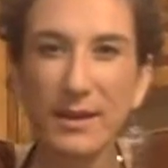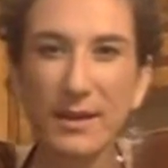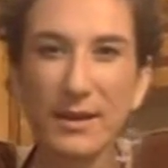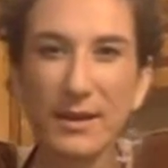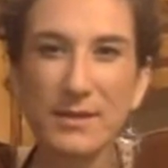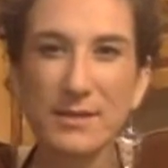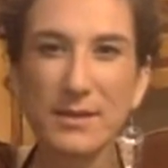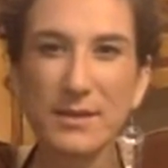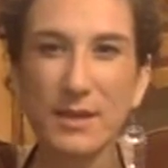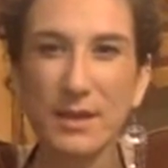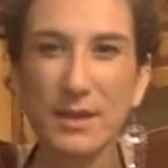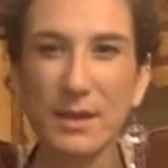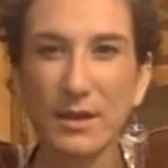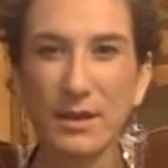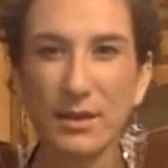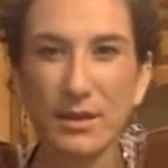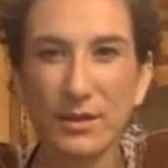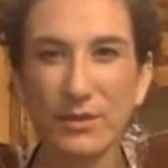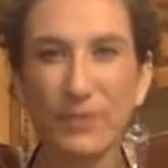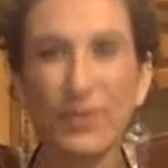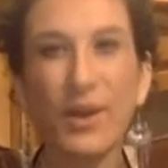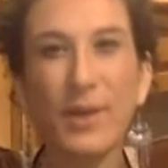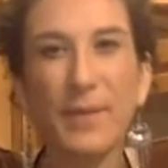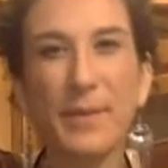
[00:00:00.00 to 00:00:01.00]
It's like in the
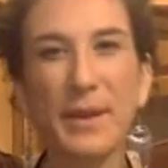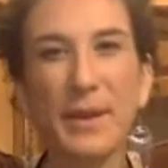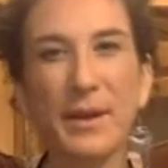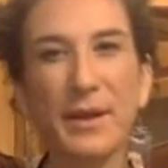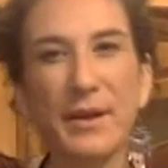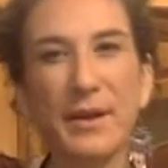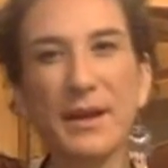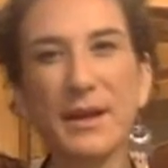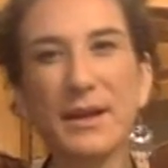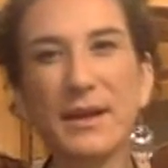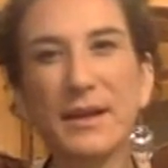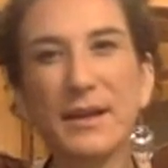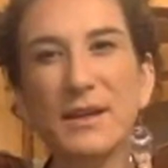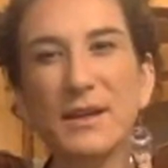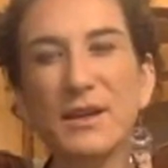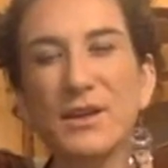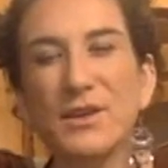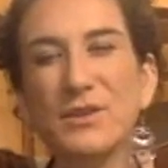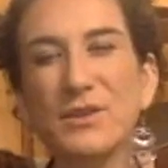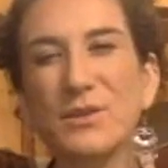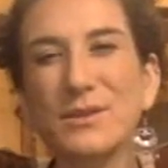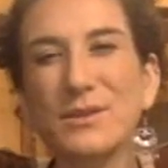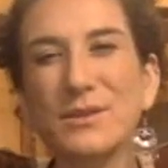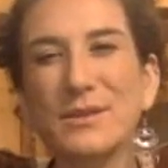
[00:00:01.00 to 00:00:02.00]
farm area.
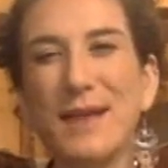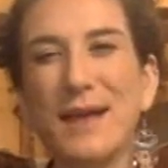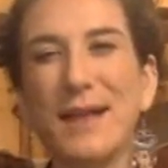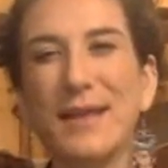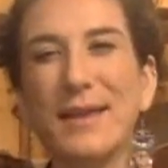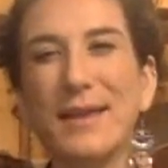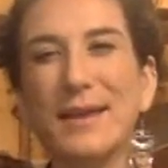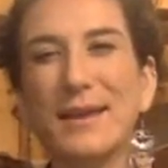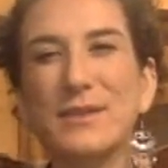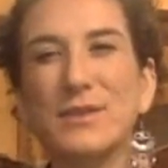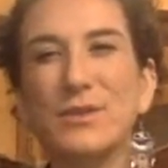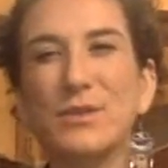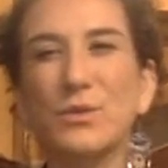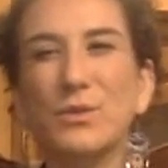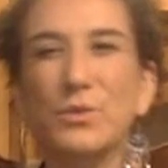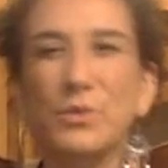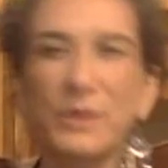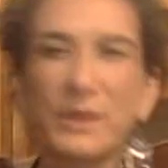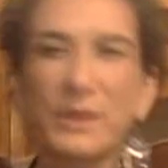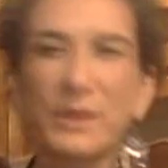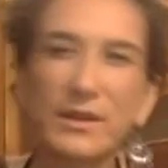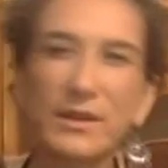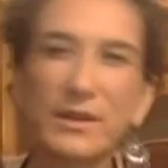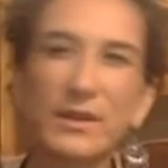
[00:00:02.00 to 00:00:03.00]
So it's not like it's a
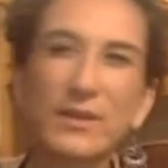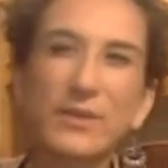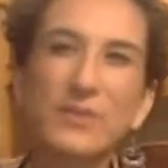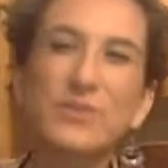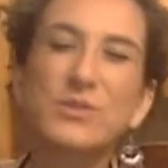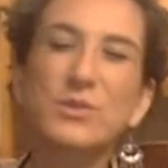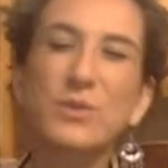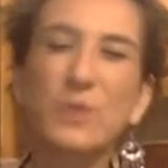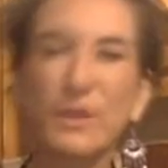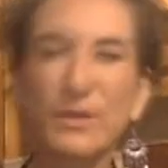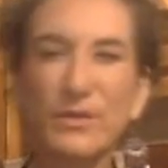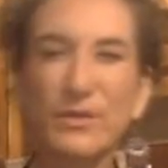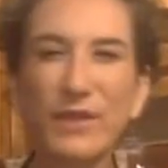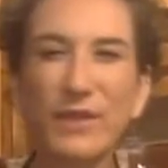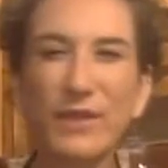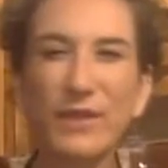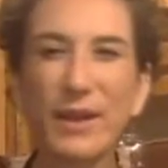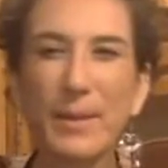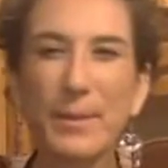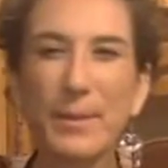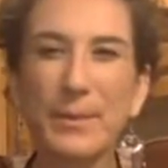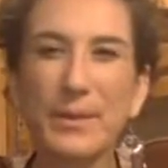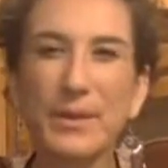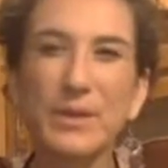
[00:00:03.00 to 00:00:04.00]
real
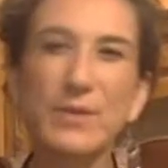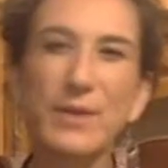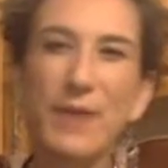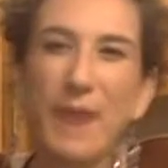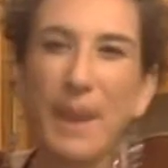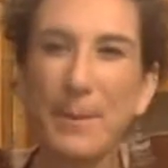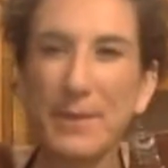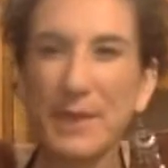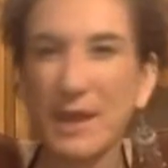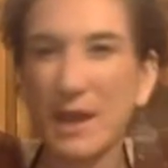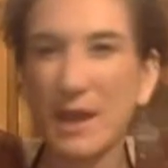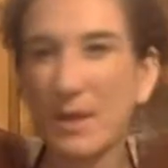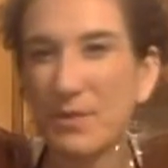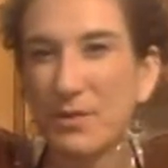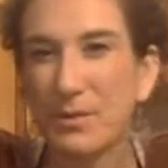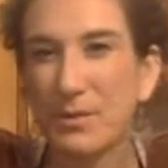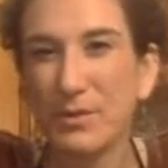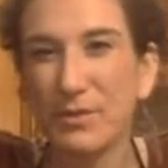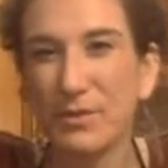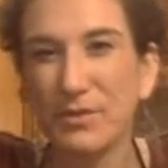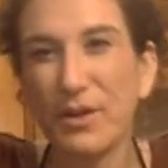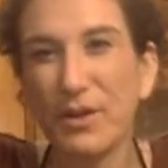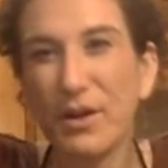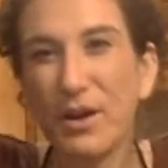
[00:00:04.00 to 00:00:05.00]
storefront, but you can pick up from the
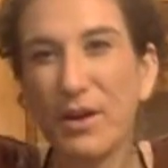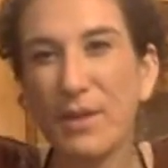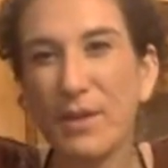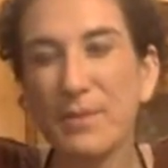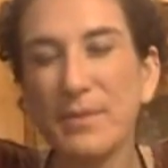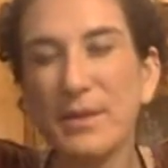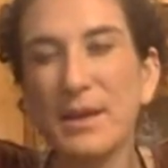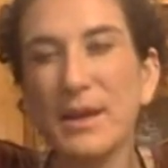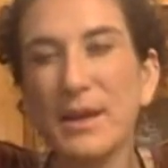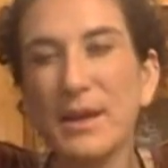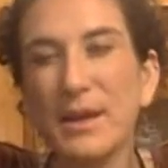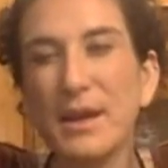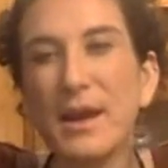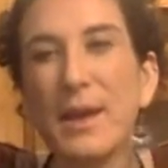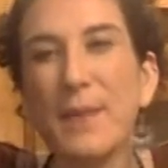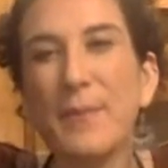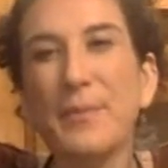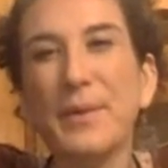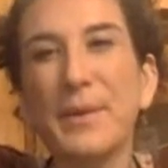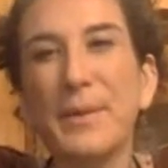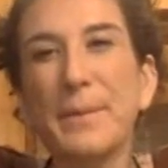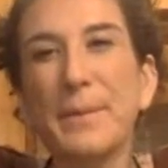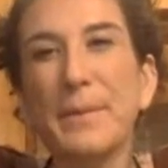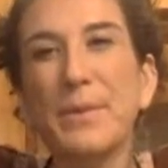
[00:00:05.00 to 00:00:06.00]
farm,
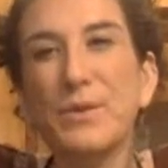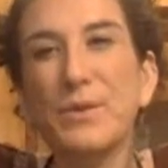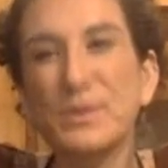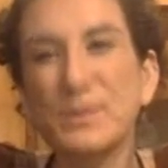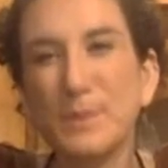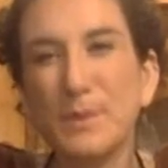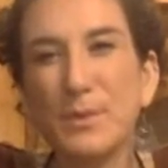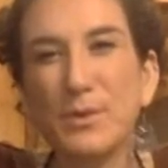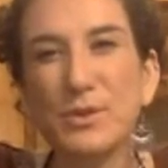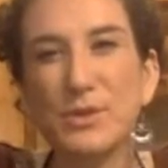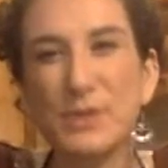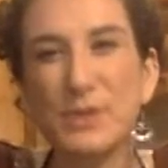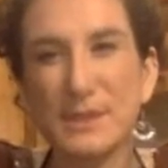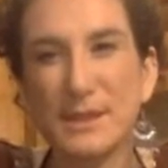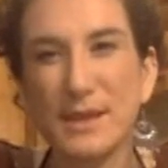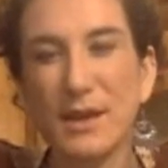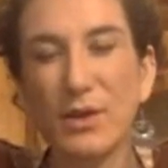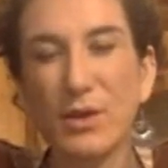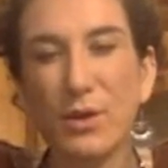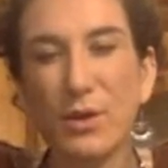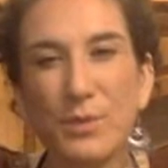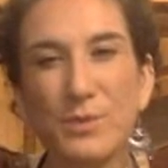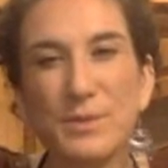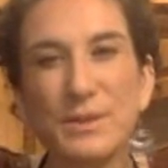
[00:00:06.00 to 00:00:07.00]
but most people just get a
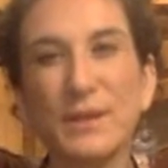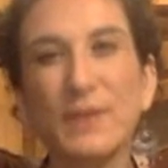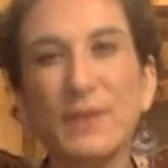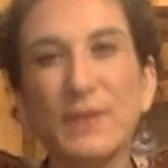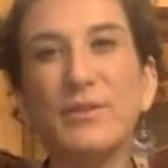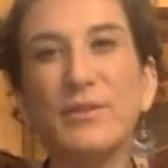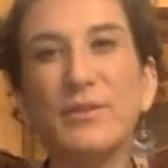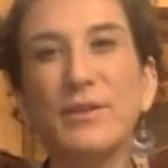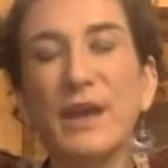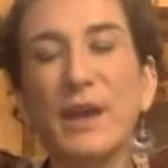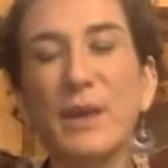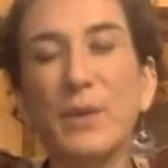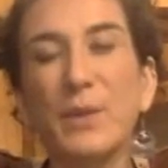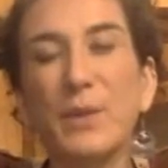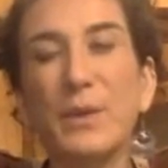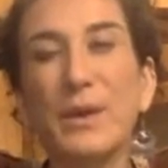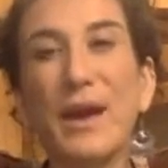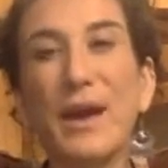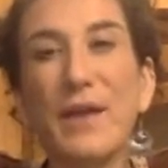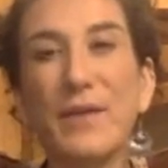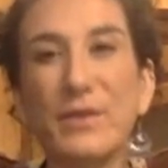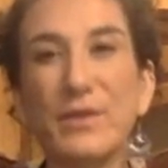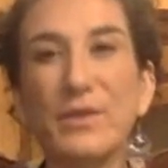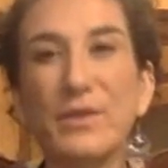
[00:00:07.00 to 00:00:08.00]
delivery, and we
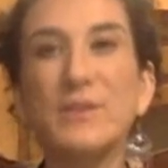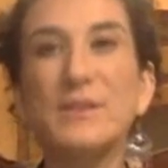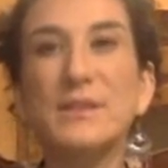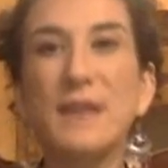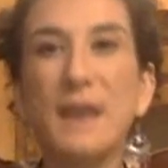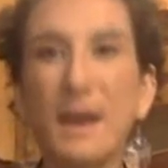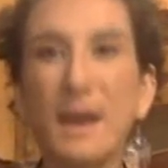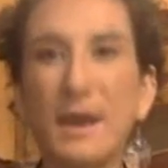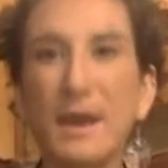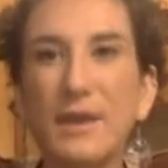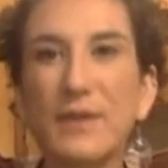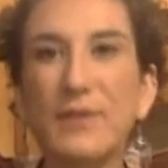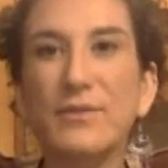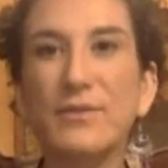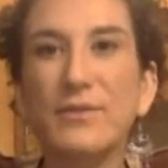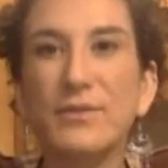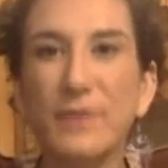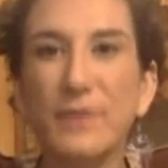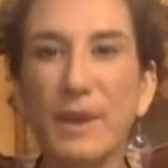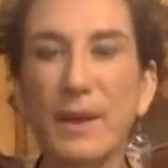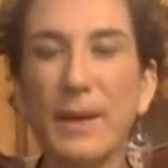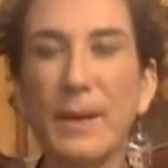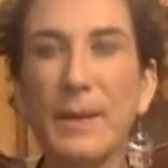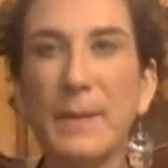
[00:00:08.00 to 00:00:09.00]
have a ton of,
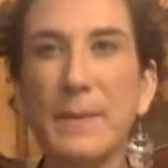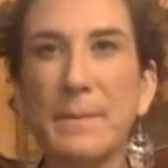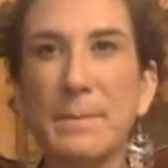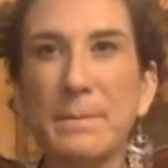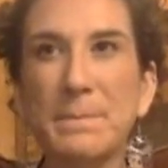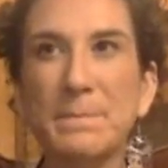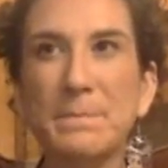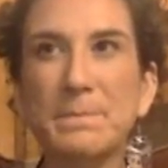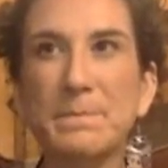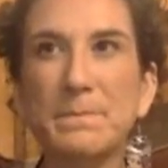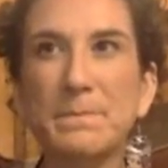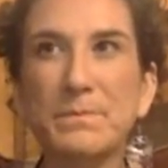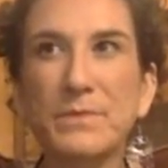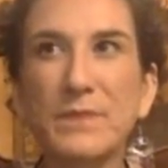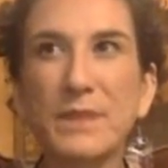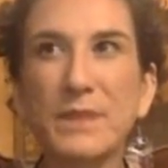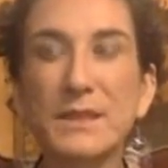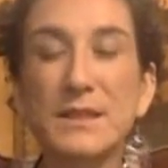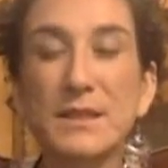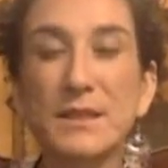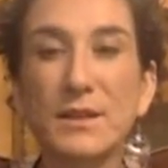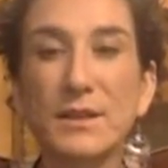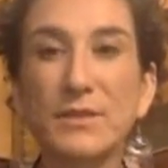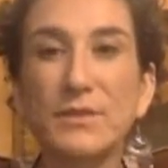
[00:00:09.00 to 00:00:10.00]
um,
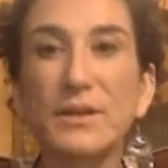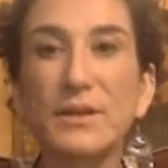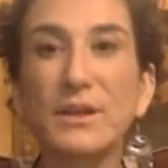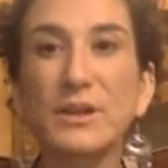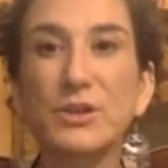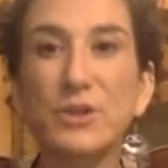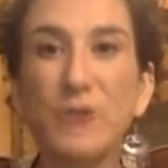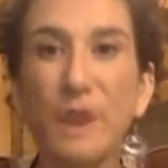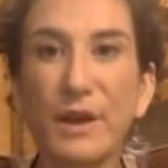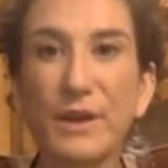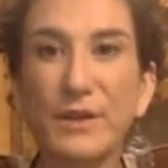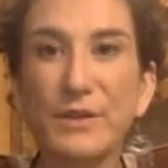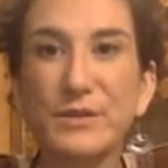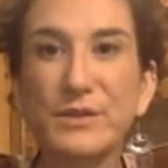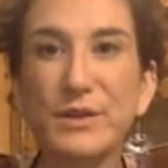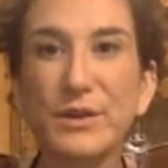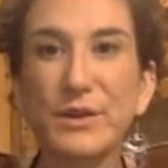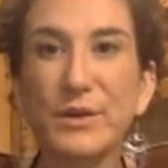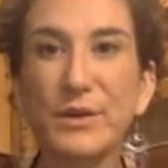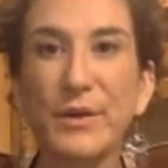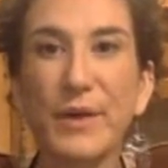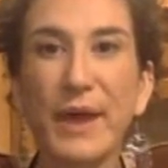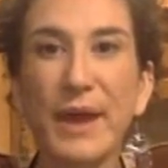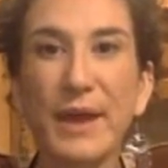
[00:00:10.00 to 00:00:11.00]
delivery truck.
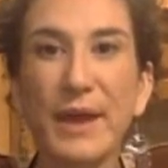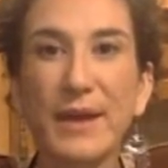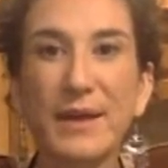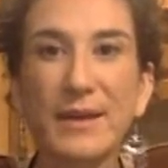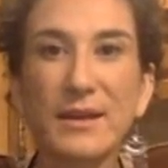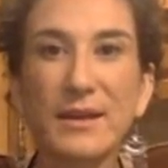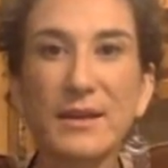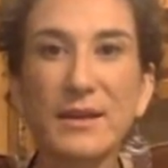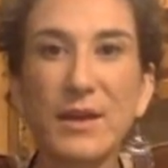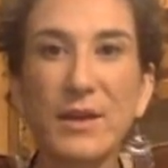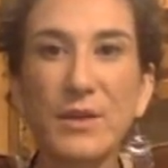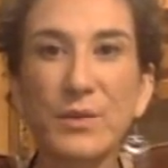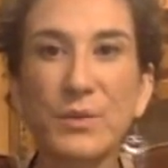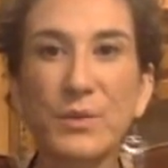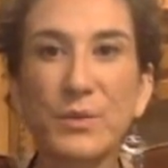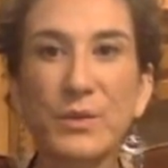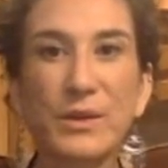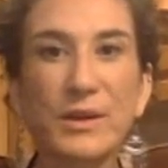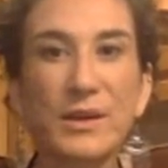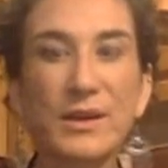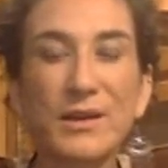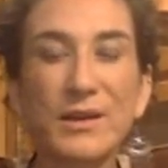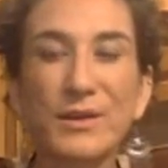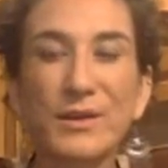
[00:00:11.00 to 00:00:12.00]
So any, we
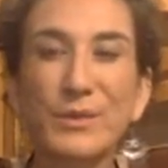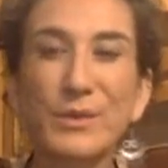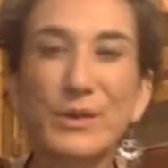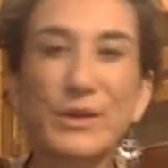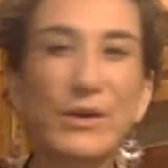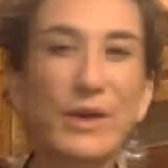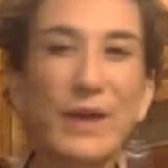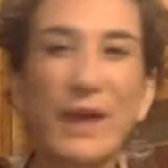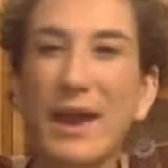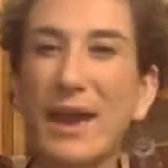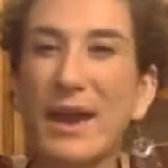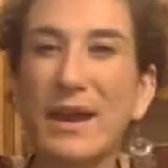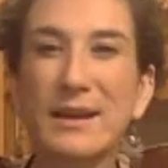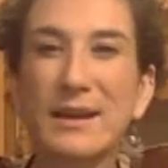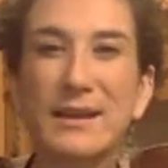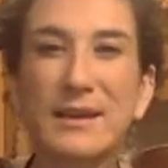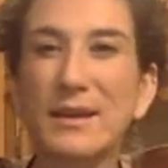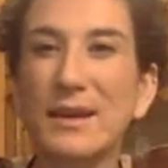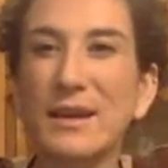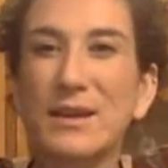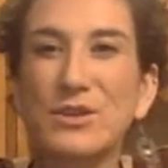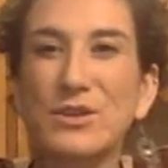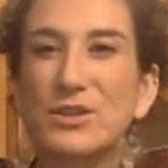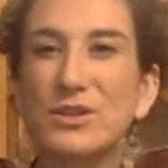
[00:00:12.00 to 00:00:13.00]
can, we go to
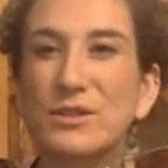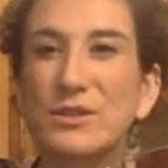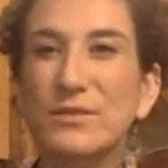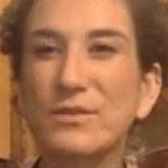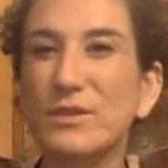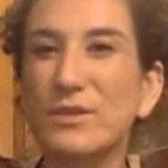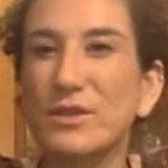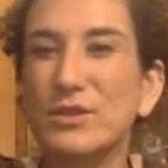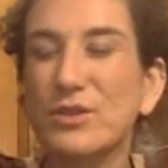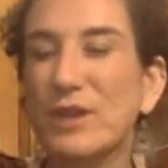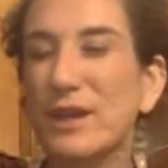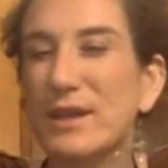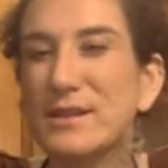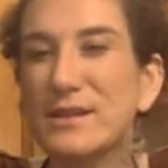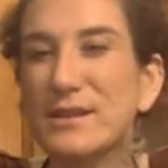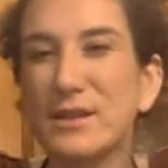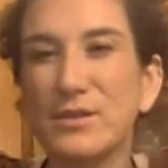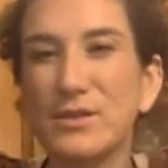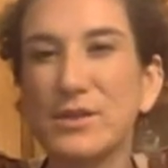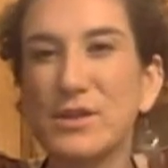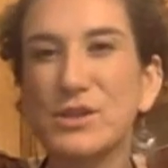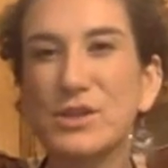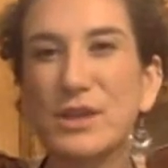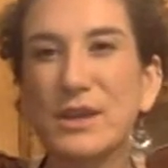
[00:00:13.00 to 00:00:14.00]
any inch of the tri-state
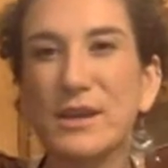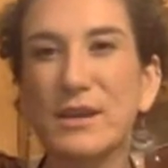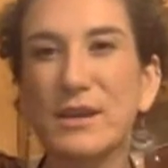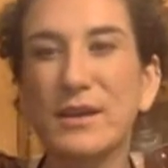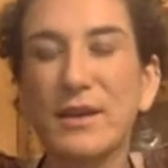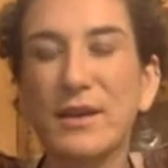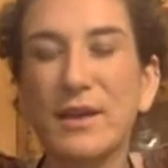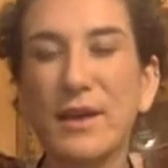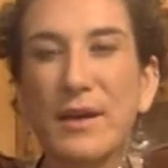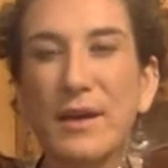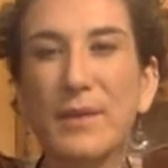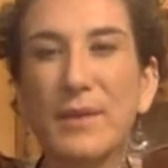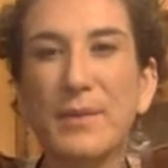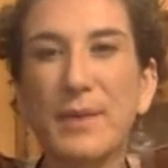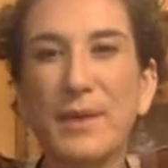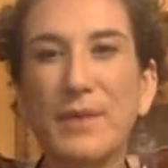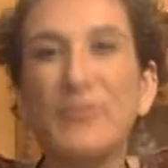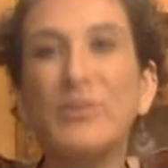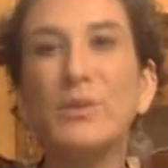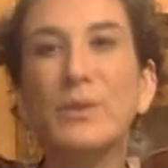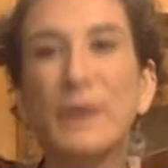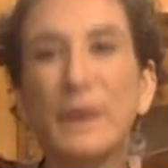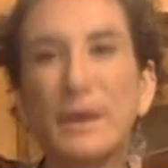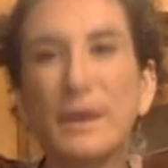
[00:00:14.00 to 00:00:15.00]
region um,
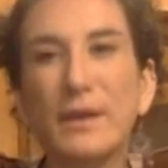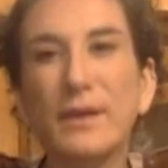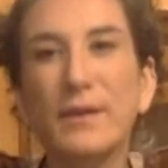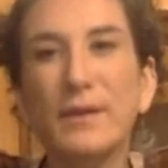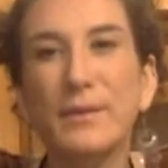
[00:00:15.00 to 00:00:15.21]
every week.